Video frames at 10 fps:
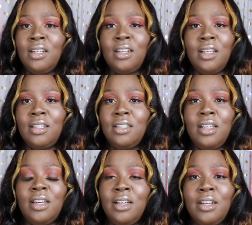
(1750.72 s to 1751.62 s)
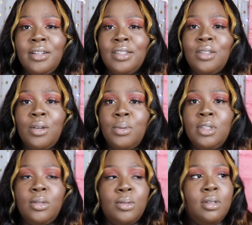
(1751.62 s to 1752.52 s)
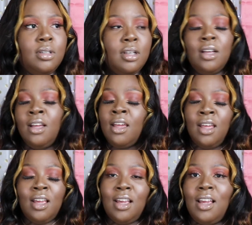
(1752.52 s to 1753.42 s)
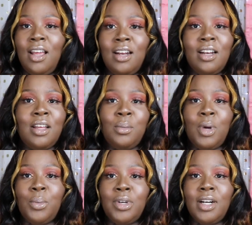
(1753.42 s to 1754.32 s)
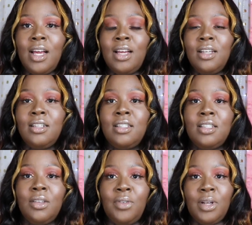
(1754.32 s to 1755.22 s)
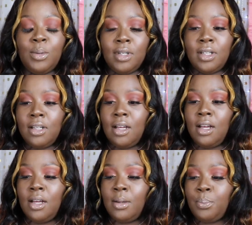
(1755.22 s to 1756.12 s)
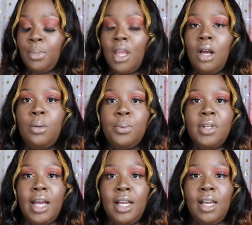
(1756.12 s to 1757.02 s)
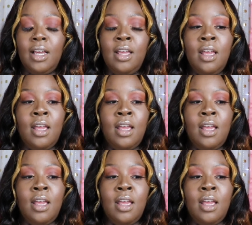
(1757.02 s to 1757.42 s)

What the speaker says: NYX Hair Star pencil, and added it in my waterline, and this is the final look. I hope you like it,